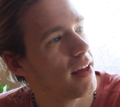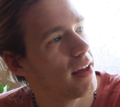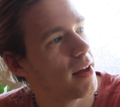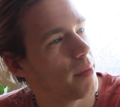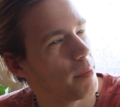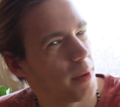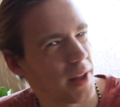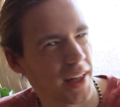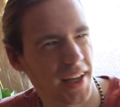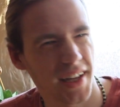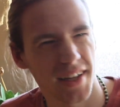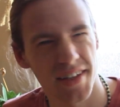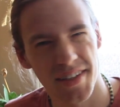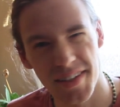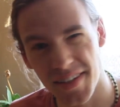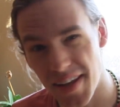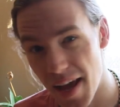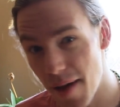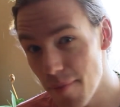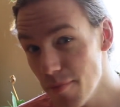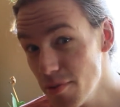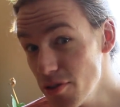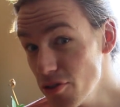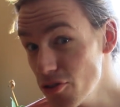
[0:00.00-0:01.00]
but like a
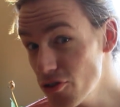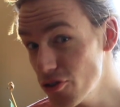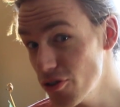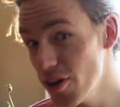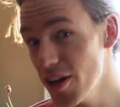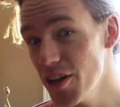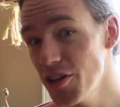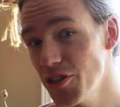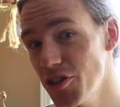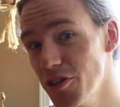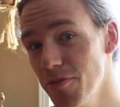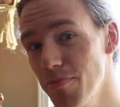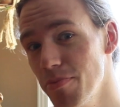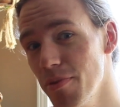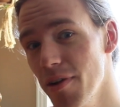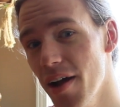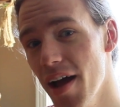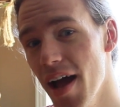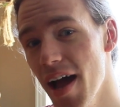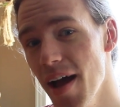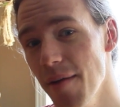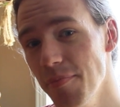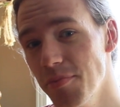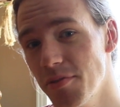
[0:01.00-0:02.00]
demonstration
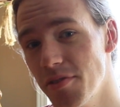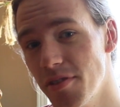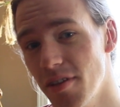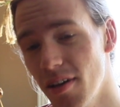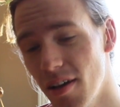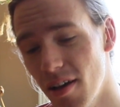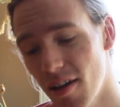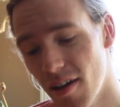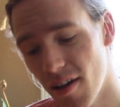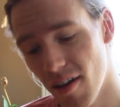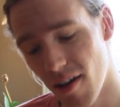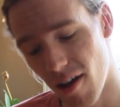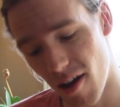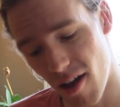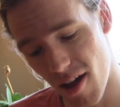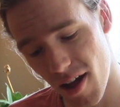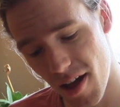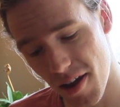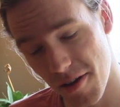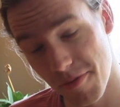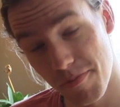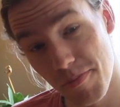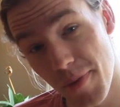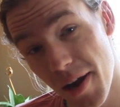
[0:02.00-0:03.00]
perhaps
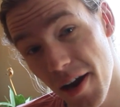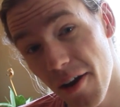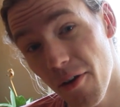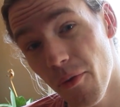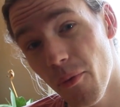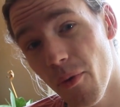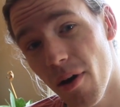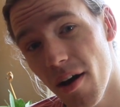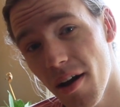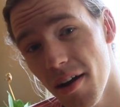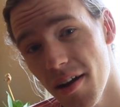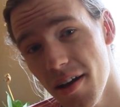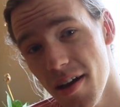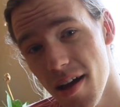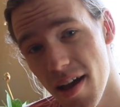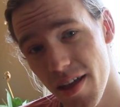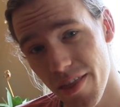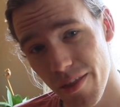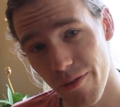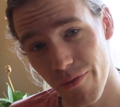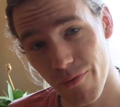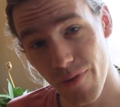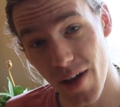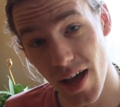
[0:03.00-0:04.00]
on marijuana
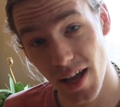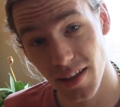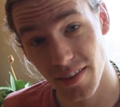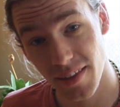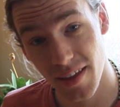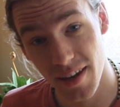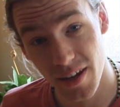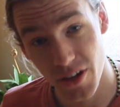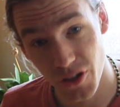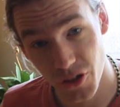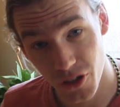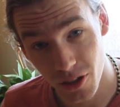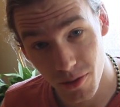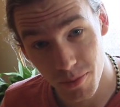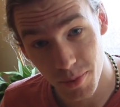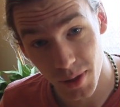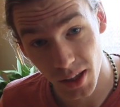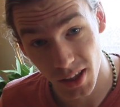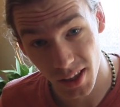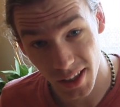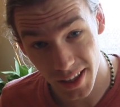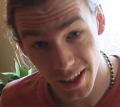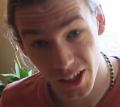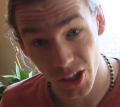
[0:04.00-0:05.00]
and the fact that it should be
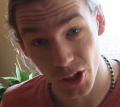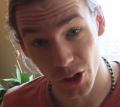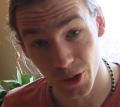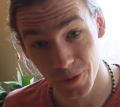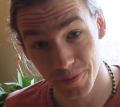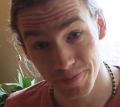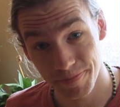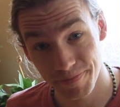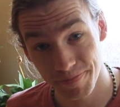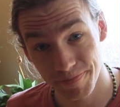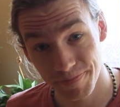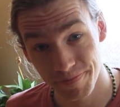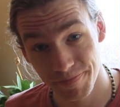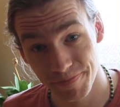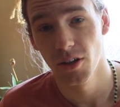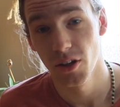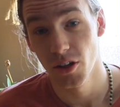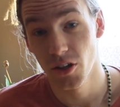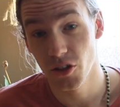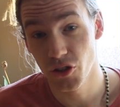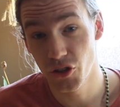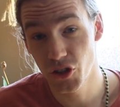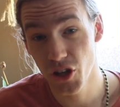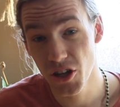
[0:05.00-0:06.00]
legal.
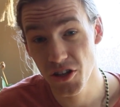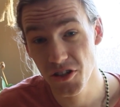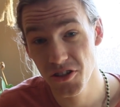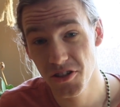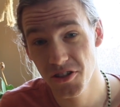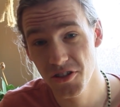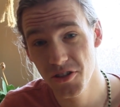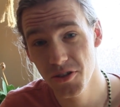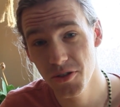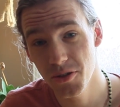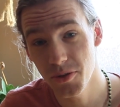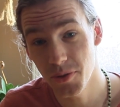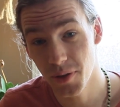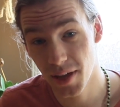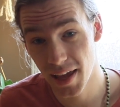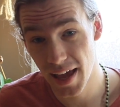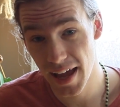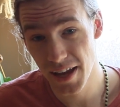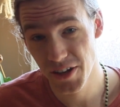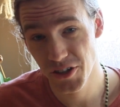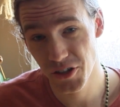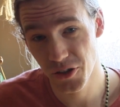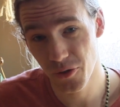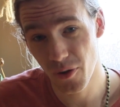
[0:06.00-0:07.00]
Just to
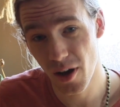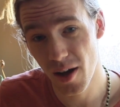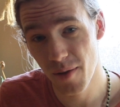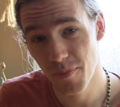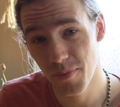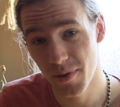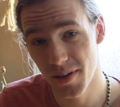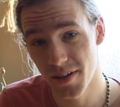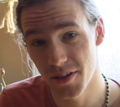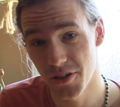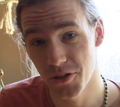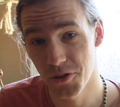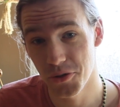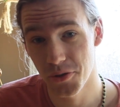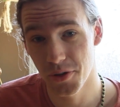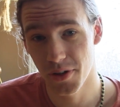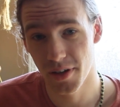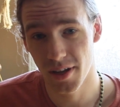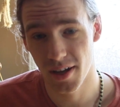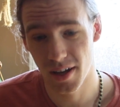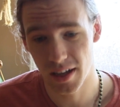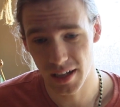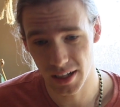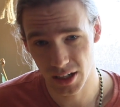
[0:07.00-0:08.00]
catch you up and do
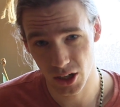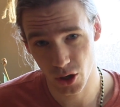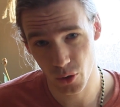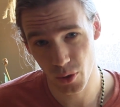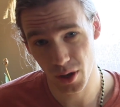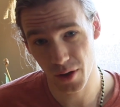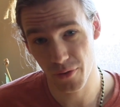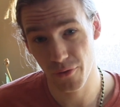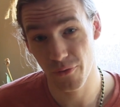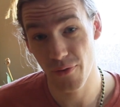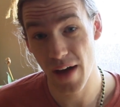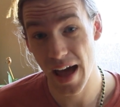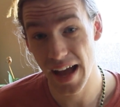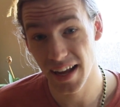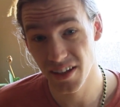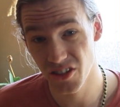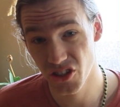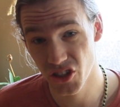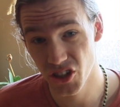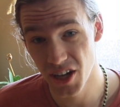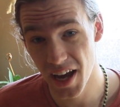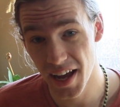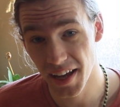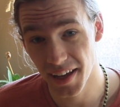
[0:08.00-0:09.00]
a quick fact
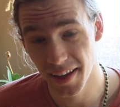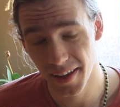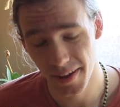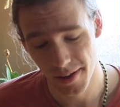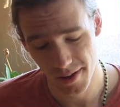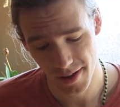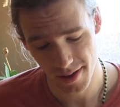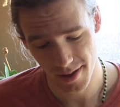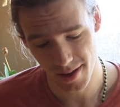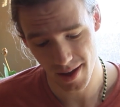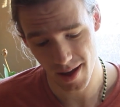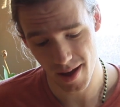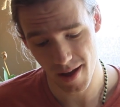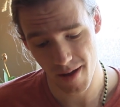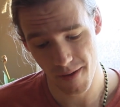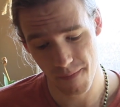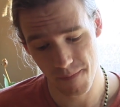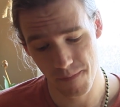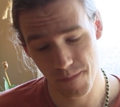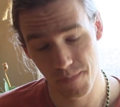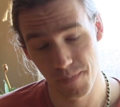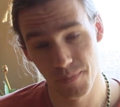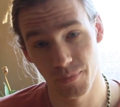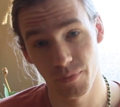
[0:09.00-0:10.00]
check,
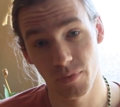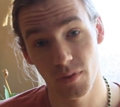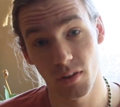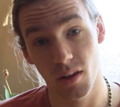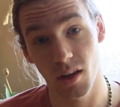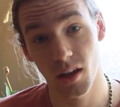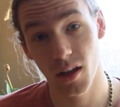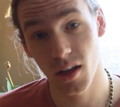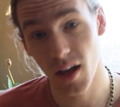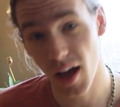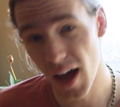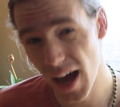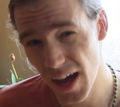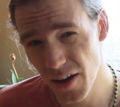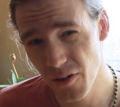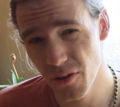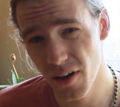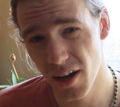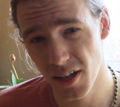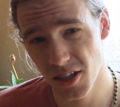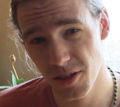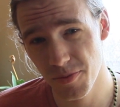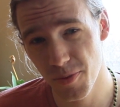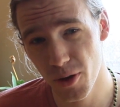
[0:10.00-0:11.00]
I do
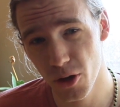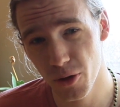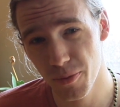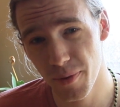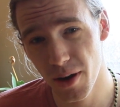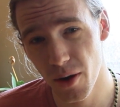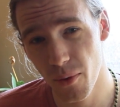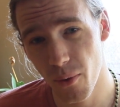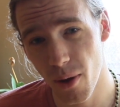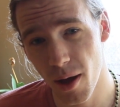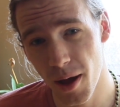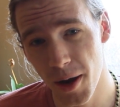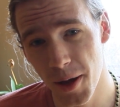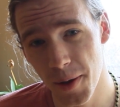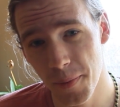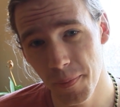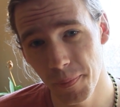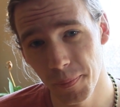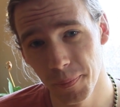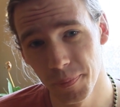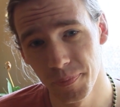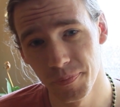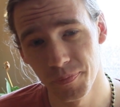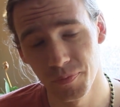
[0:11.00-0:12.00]
not smoke marijuana.
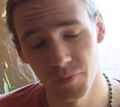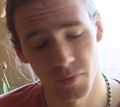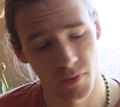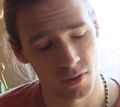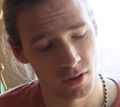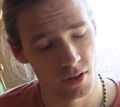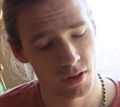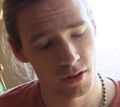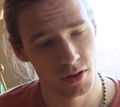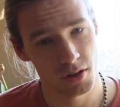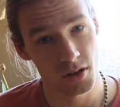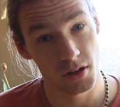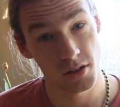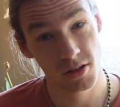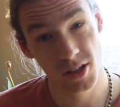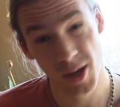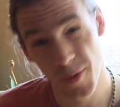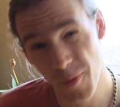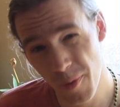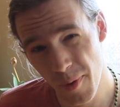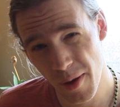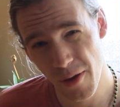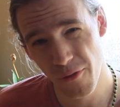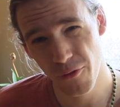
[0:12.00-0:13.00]

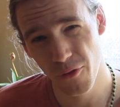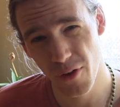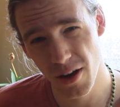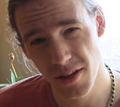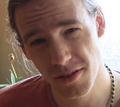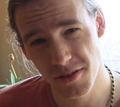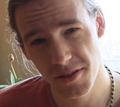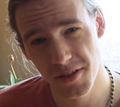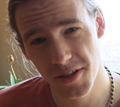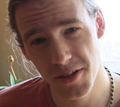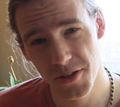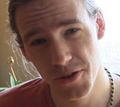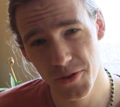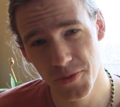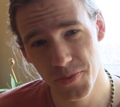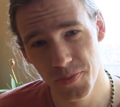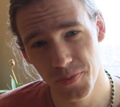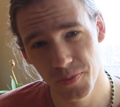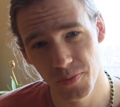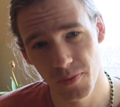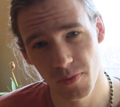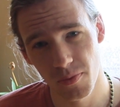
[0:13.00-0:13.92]
Some of my friends do.